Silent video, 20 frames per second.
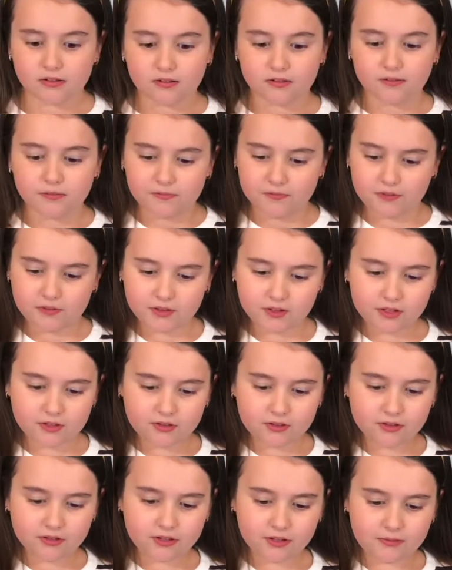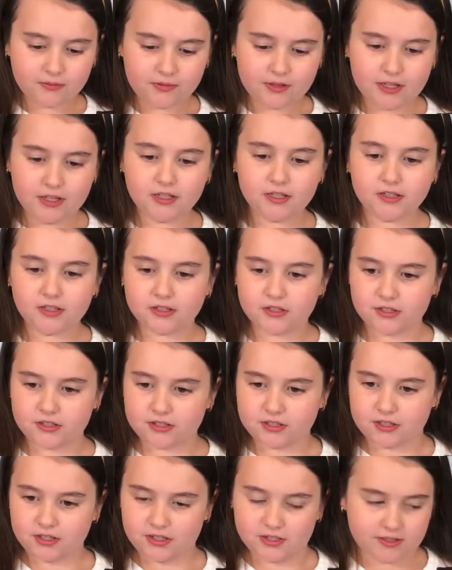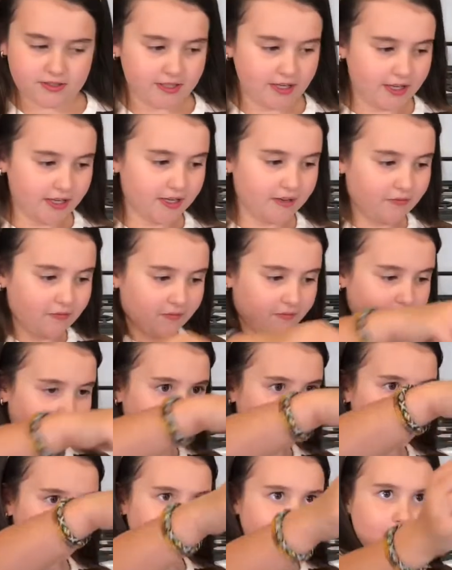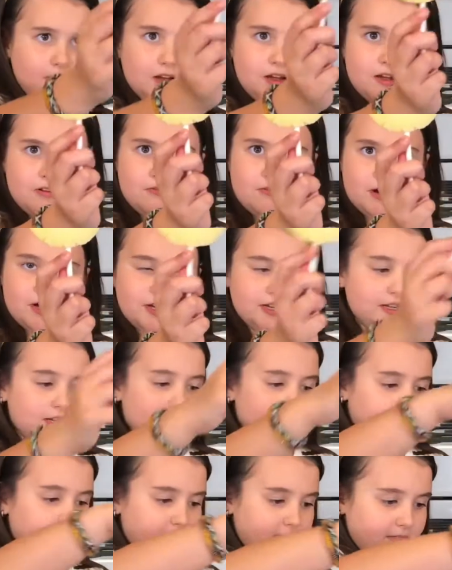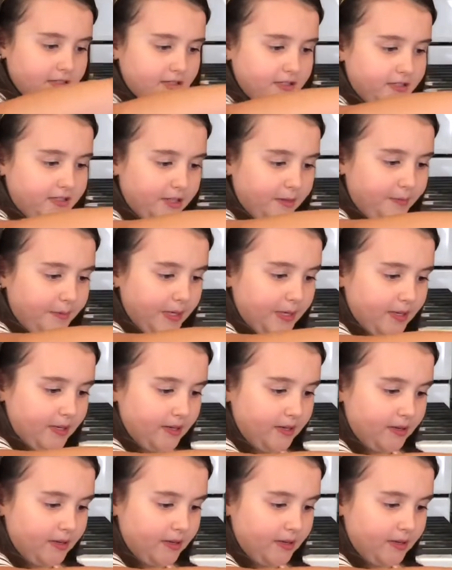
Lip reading: For the yogurt one, we're just going to take one and dip it in.